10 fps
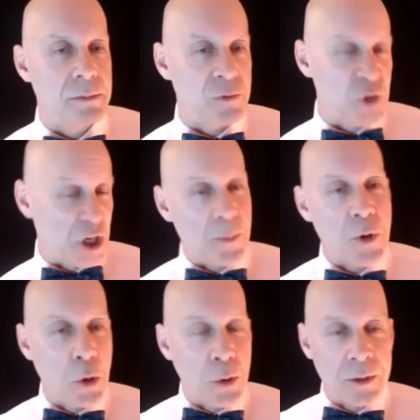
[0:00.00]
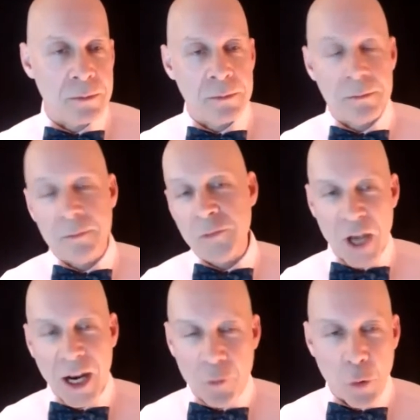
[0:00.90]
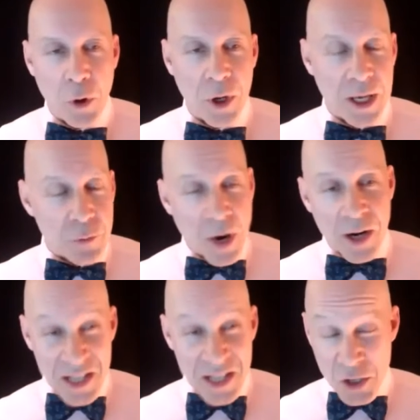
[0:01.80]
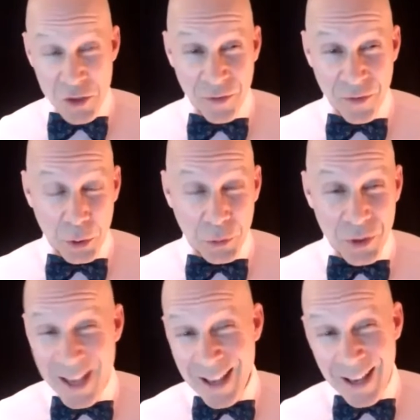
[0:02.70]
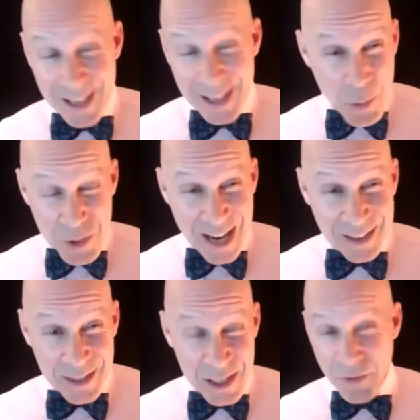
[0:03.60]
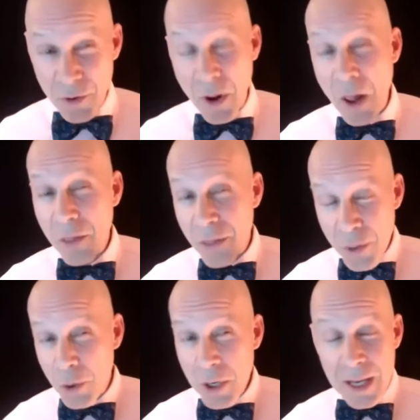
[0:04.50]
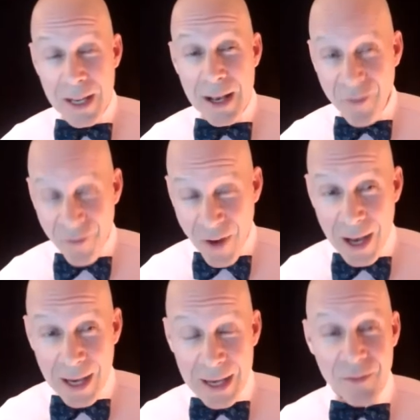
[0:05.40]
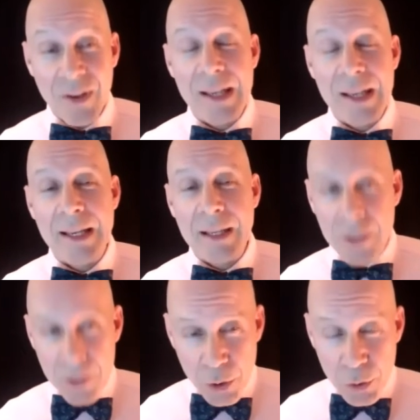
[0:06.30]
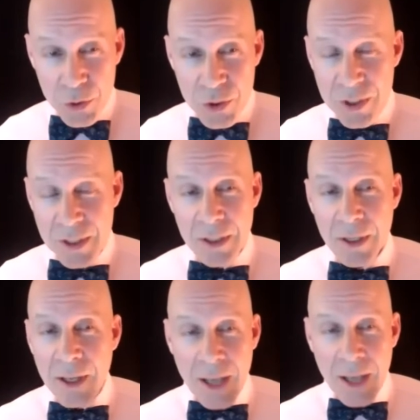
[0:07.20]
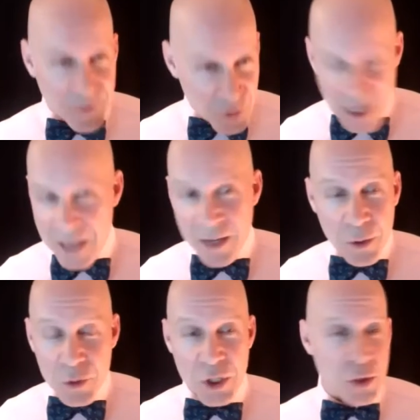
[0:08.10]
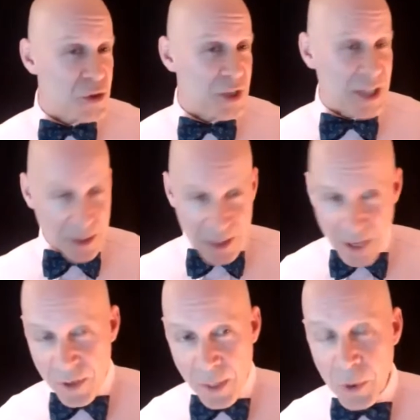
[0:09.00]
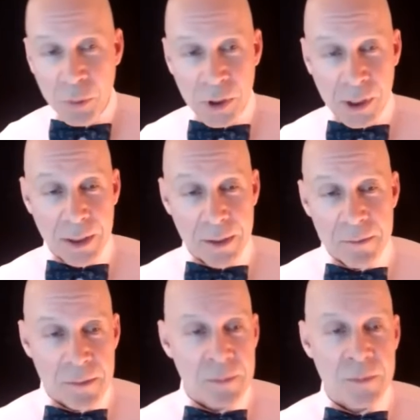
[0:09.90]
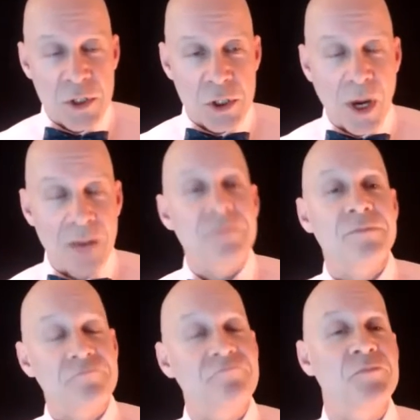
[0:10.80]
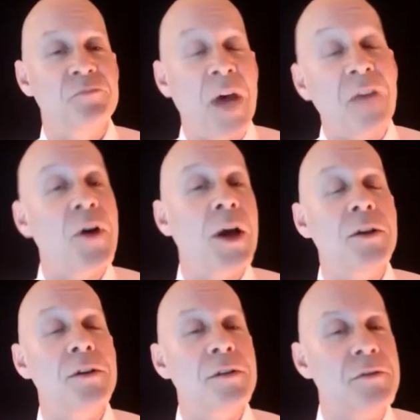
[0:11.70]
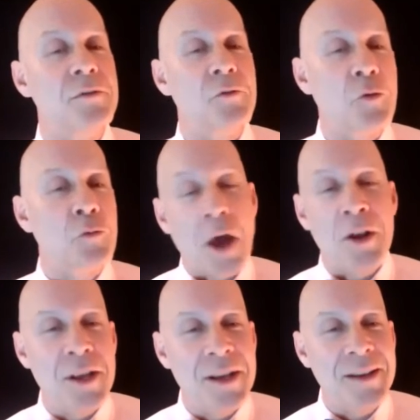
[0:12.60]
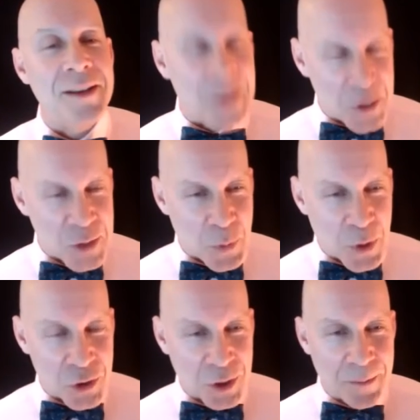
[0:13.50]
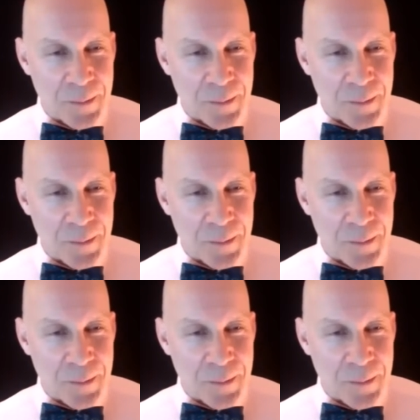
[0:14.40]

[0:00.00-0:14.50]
Jacob Cohen, Jack Roy, and Rodney Dangerfield. And he was at this for 35 years. And for 10 of those years, he had given up completely. So I find Rodney an inspiration.